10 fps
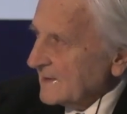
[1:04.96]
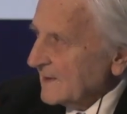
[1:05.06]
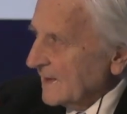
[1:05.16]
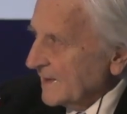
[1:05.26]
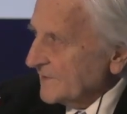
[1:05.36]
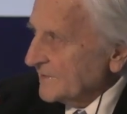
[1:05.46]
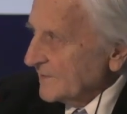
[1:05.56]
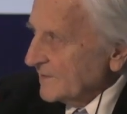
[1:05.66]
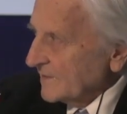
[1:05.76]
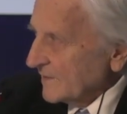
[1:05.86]
and
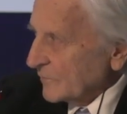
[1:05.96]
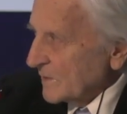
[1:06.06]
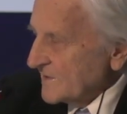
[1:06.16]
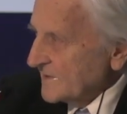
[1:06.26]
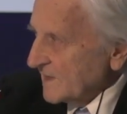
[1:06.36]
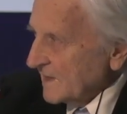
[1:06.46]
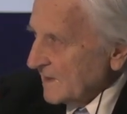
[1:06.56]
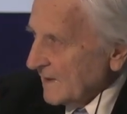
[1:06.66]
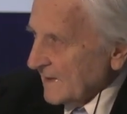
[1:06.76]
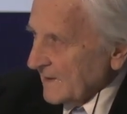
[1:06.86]
with the
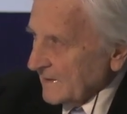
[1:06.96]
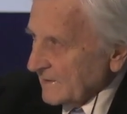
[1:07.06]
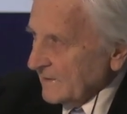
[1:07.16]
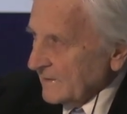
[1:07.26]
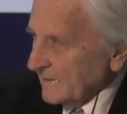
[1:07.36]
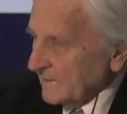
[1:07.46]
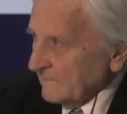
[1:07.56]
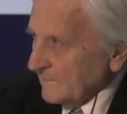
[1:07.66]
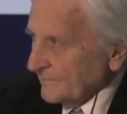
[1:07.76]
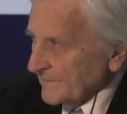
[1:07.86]

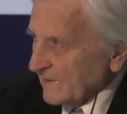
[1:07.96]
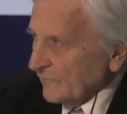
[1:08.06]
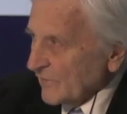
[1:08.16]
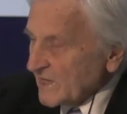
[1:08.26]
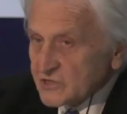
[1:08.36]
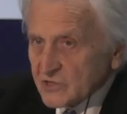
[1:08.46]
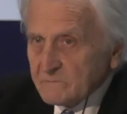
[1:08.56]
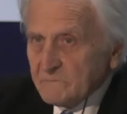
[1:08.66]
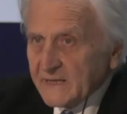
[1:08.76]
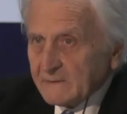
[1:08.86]
inflation
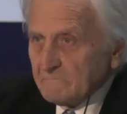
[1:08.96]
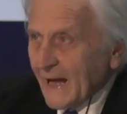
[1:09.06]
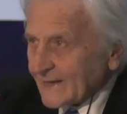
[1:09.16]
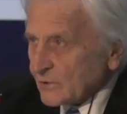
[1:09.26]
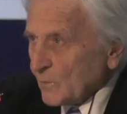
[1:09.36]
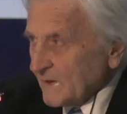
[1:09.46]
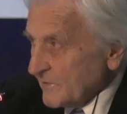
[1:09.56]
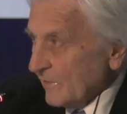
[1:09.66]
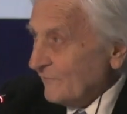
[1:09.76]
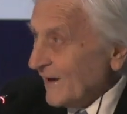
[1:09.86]
being back with
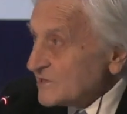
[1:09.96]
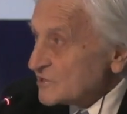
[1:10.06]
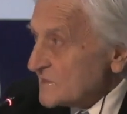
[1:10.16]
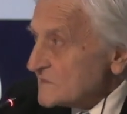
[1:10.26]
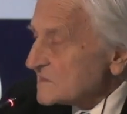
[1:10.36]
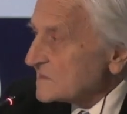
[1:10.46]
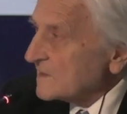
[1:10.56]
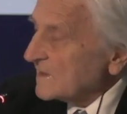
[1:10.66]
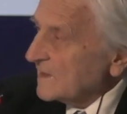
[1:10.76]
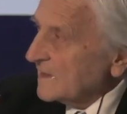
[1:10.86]
a vengeance
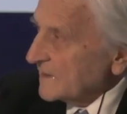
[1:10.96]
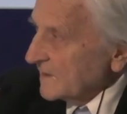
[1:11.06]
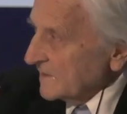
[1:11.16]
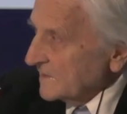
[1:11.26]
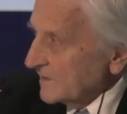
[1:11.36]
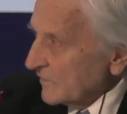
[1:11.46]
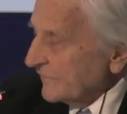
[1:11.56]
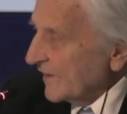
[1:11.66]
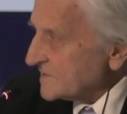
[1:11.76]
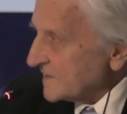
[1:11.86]
in the
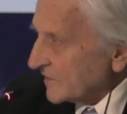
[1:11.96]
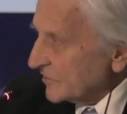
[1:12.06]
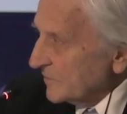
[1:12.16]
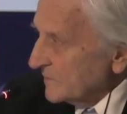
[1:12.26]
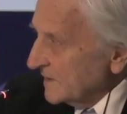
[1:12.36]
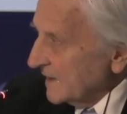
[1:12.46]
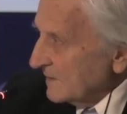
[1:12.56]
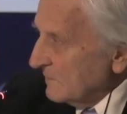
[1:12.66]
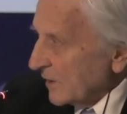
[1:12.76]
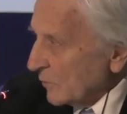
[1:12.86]
advanced economy and
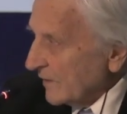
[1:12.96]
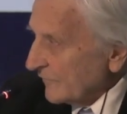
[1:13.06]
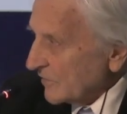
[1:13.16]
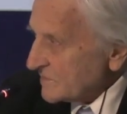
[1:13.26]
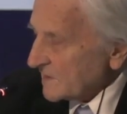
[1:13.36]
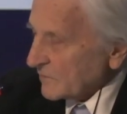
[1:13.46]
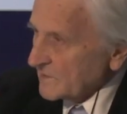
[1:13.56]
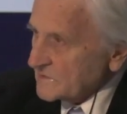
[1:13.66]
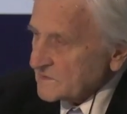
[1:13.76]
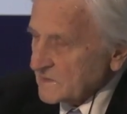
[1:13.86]
by way of
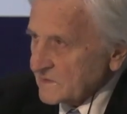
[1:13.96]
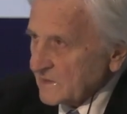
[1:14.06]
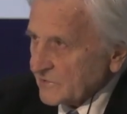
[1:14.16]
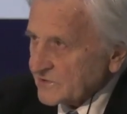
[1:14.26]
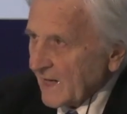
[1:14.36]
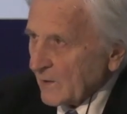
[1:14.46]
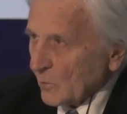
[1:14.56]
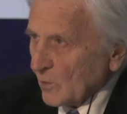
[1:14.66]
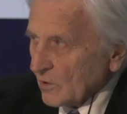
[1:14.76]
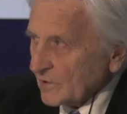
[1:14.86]
consequence in the entire
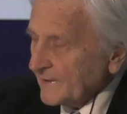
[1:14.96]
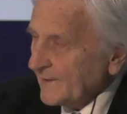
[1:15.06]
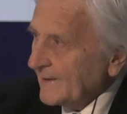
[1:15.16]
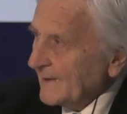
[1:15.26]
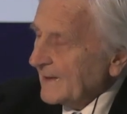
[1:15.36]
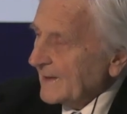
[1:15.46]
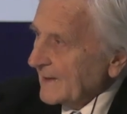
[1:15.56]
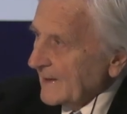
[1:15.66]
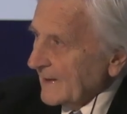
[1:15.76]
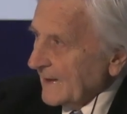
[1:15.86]
world.
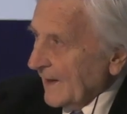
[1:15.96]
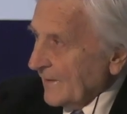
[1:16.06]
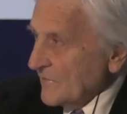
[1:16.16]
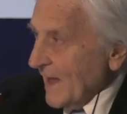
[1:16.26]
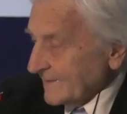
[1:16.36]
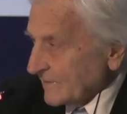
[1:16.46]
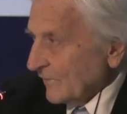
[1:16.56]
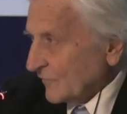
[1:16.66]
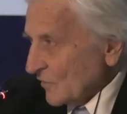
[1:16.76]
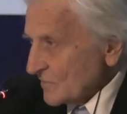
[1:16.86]
And that, of
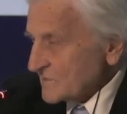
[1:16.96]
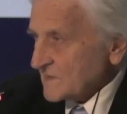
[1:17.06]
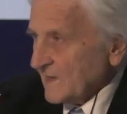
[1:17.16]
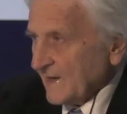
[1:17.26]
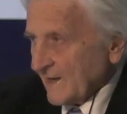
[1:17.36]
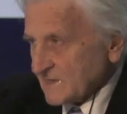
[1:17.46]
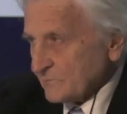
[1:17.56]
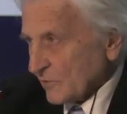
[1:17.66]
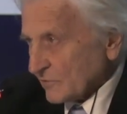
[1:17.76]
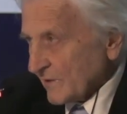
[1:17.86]
course, has
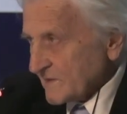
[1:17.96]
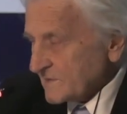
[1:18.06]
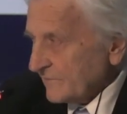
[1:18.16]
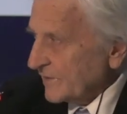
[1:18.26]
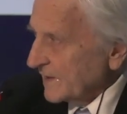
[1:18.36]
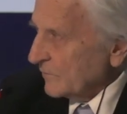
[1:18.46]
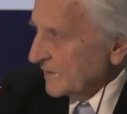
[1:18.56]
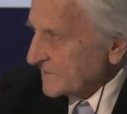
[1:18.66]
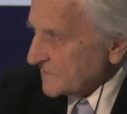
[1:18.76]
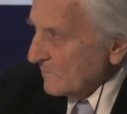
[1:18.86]
progressively, with
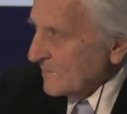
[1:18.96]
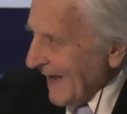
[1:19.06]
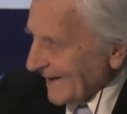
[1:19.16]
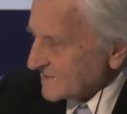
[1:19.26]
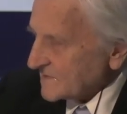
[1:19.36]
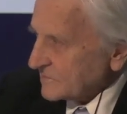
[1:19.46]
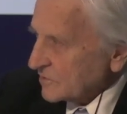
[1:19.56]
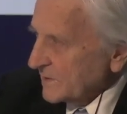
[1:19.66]
some lags, to be